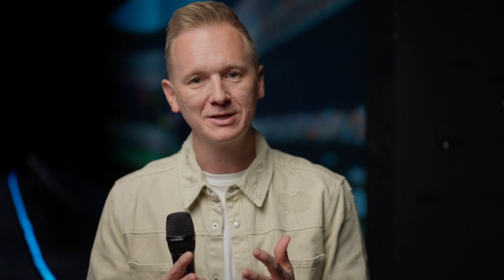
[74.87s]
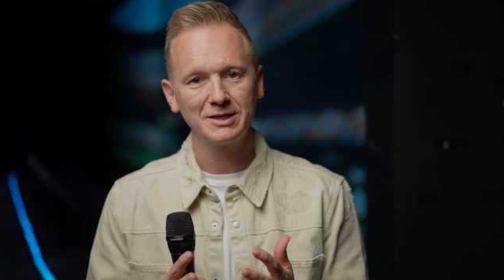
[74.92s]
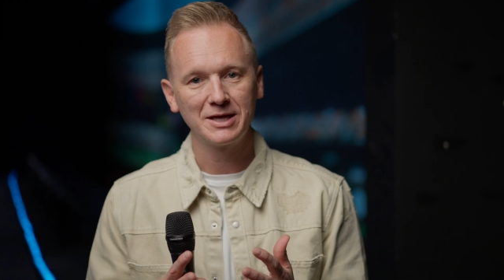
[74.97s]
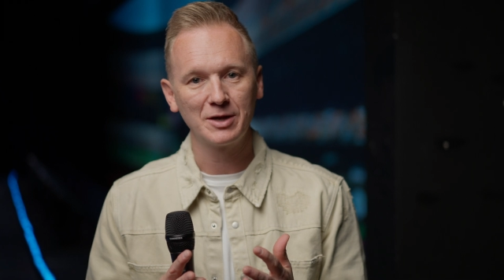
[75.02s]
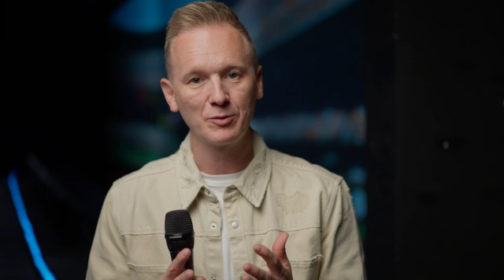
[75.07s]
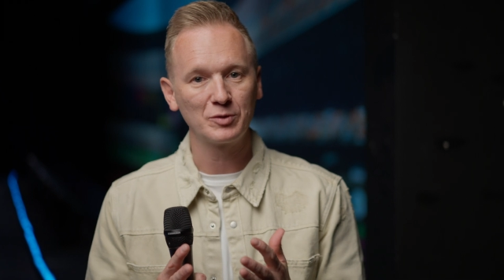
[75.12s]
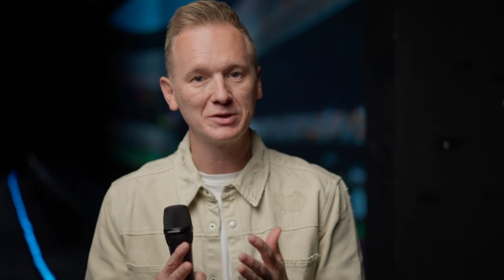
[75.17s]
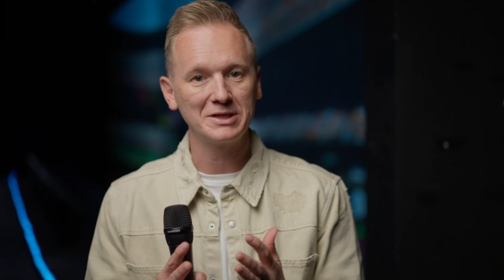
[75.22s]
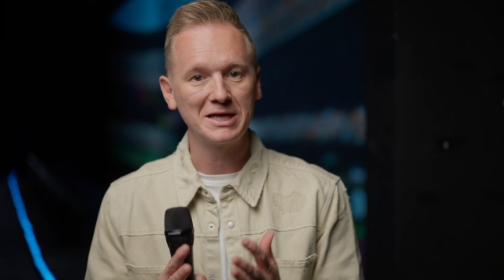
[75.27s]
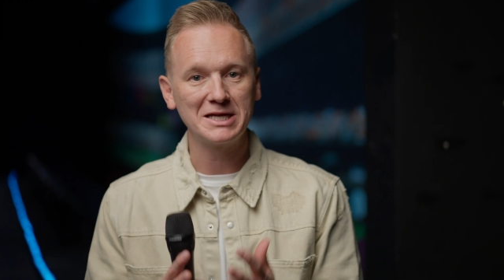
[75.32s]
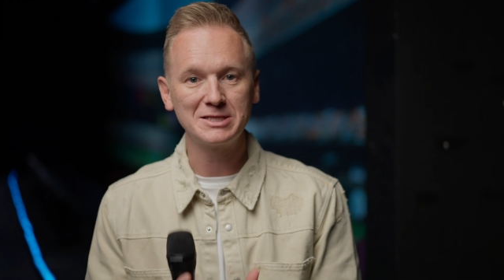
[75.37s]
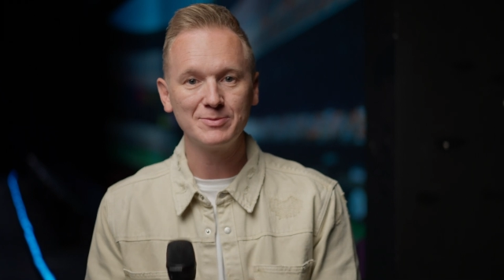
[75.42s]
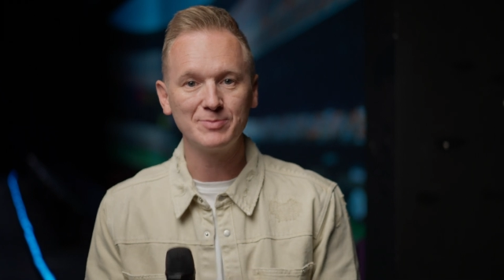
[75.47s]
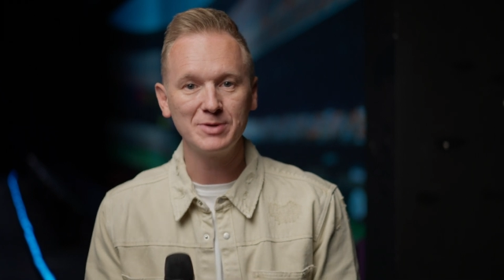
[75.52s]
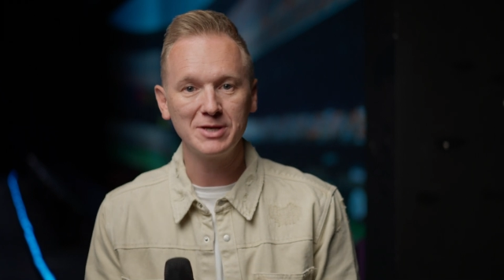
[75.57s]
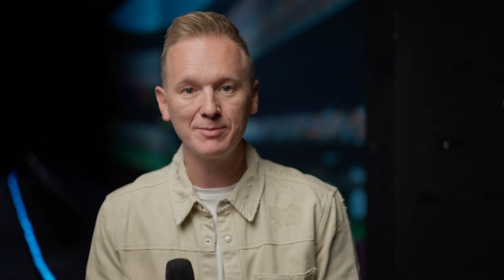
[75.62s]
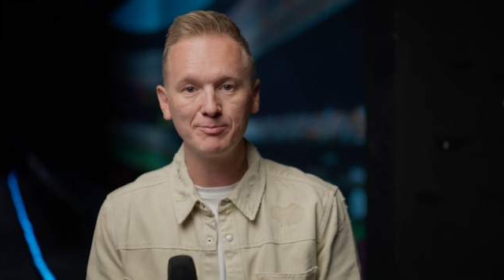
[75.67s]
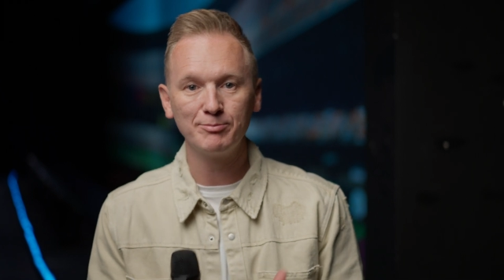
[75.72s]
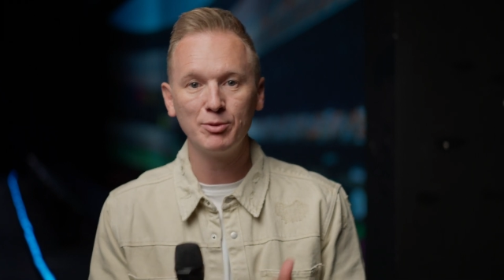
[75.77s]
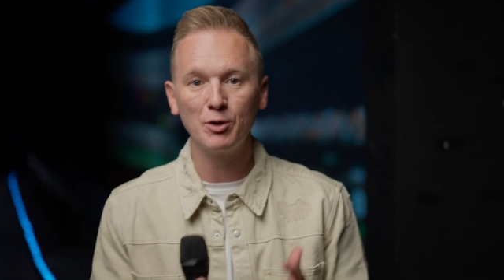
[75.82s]
can relate to
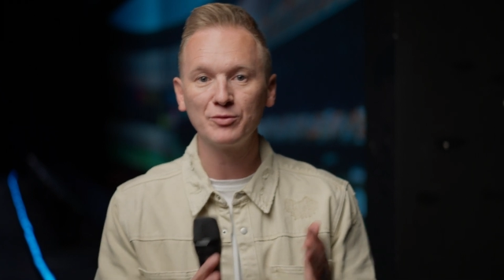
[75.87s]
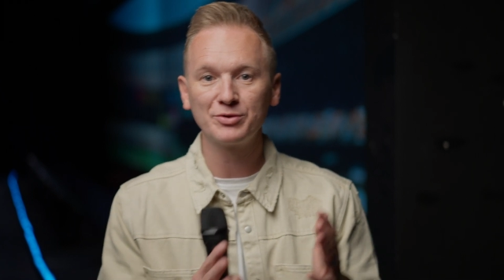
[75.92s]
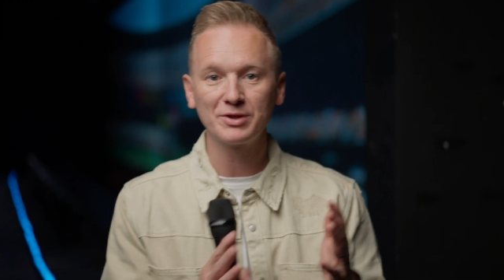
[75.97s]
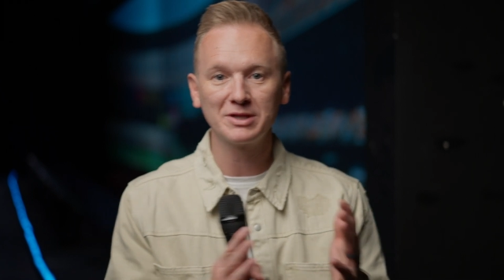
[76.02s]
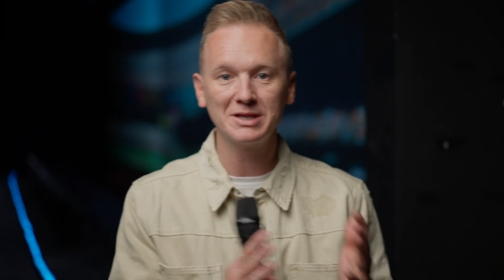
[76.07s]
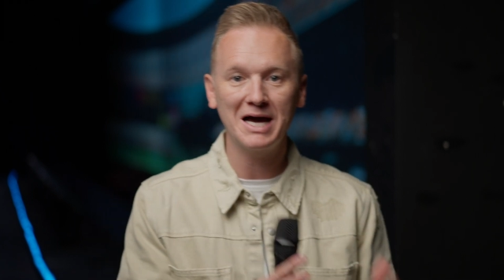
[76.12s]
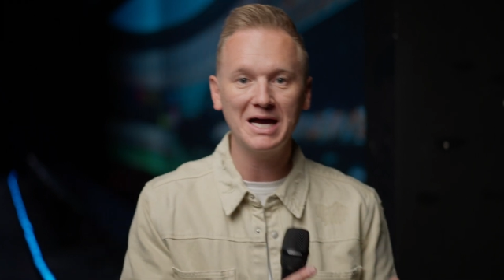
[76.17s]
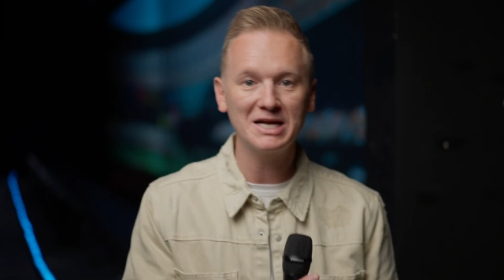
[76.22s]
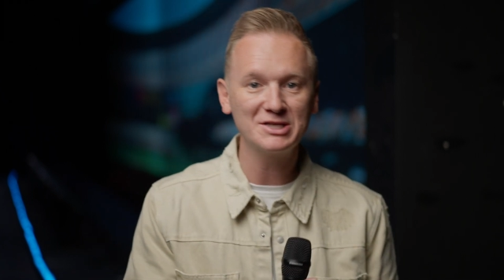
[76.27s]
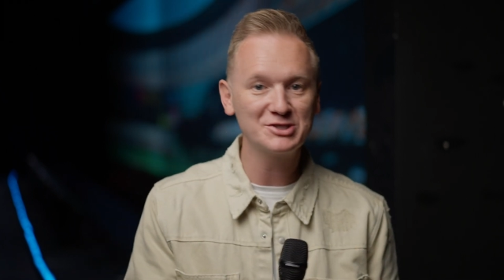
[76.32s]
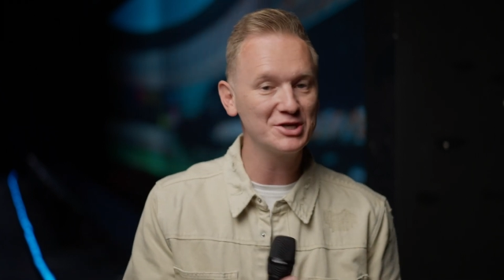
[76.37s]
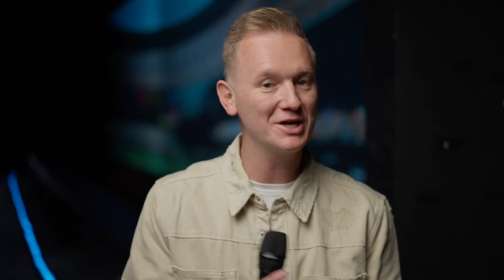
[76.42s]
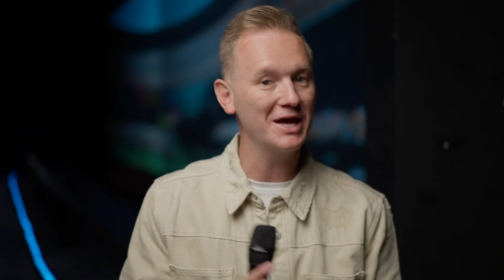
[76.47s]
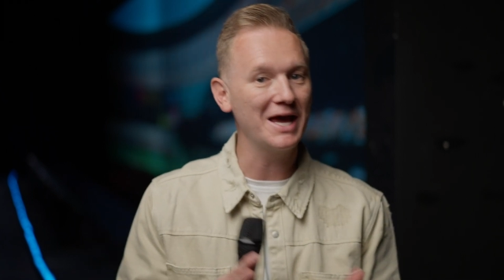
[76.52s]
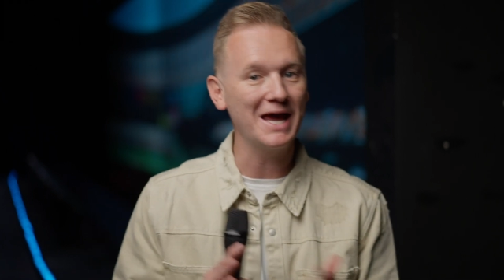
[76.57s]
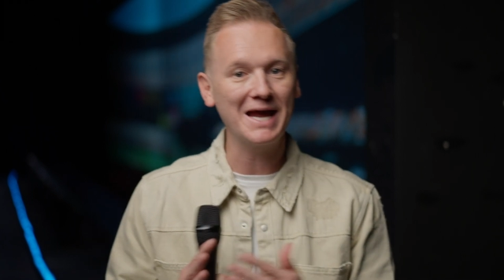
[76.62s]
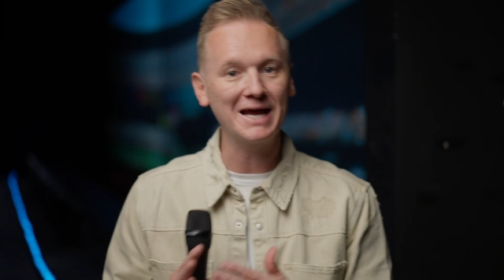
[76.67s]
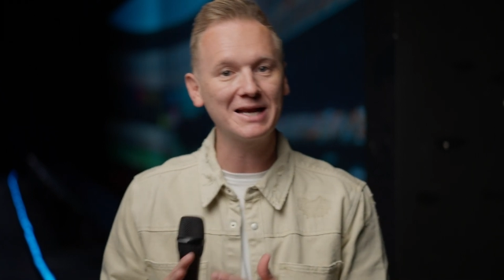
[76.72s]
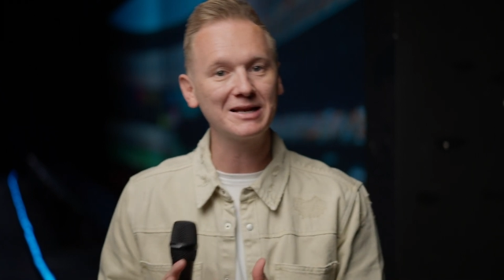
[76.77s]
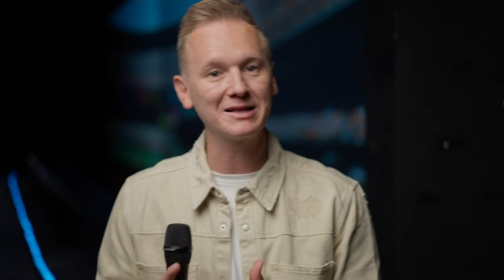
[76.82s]
being both
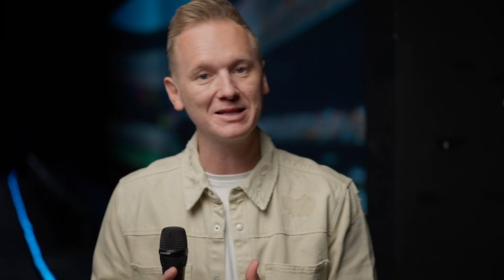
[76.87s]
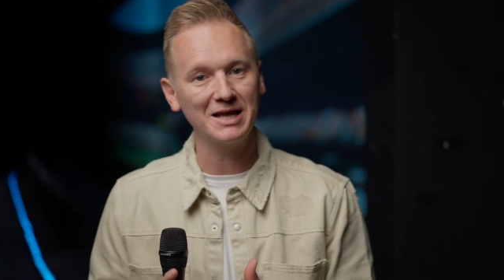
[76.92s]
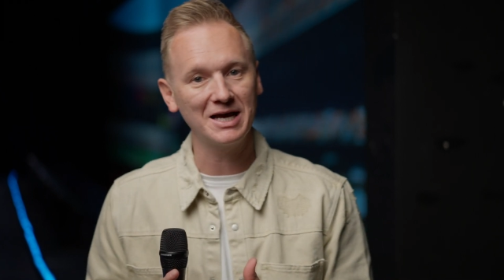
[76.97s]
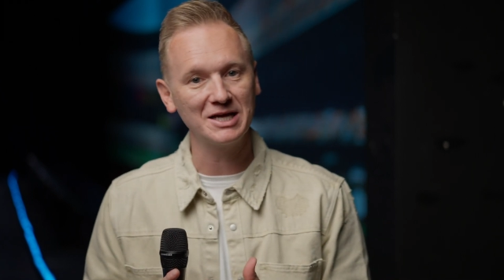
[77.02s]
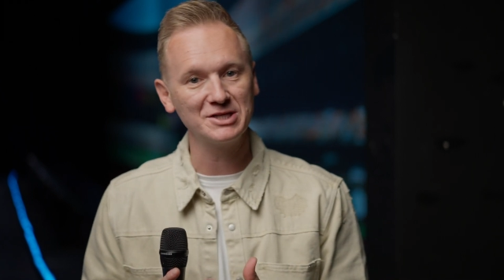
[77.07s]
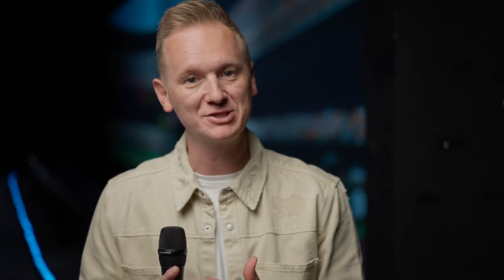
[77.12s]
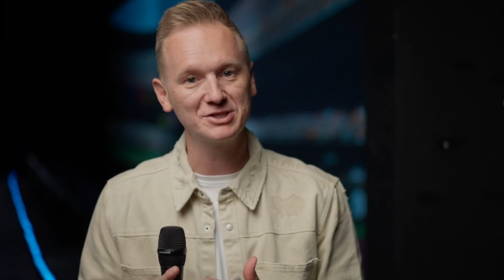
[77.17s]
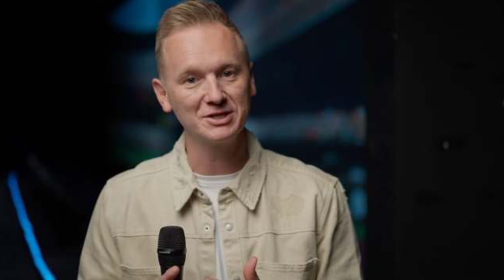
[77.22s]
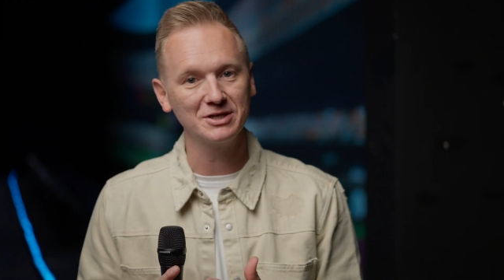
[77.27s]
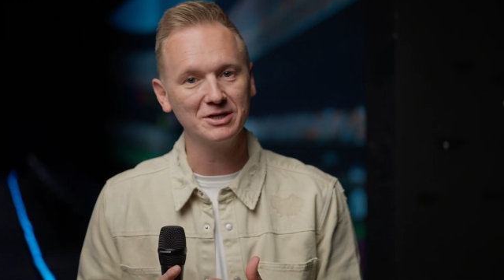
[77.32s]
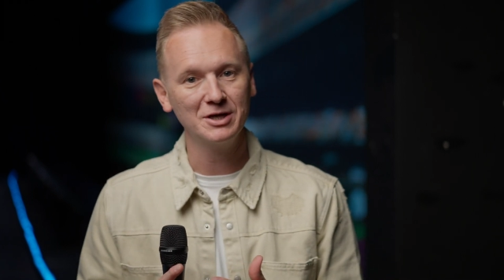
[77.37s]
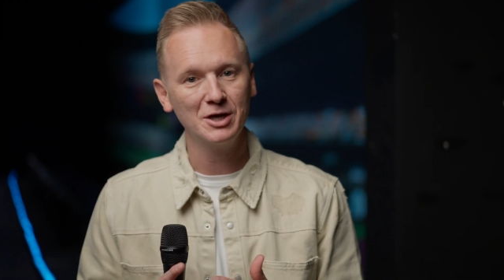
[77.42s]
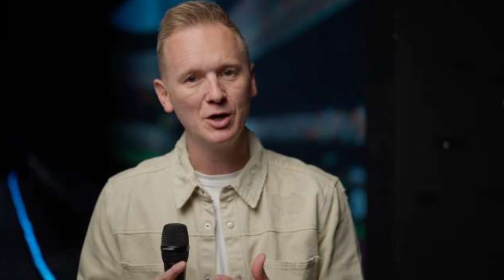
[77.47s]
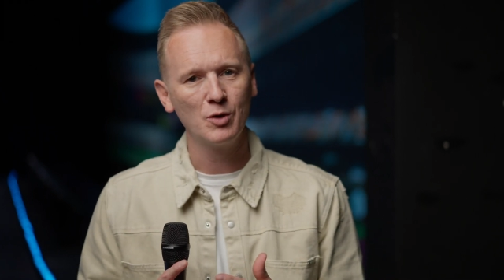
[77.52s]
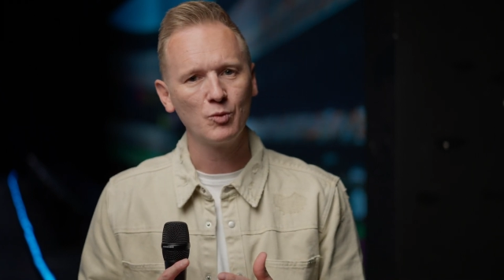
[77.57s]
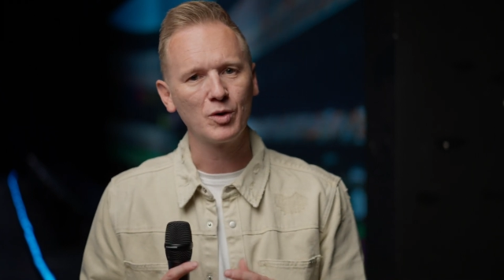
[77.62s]
Elijah and Elisha,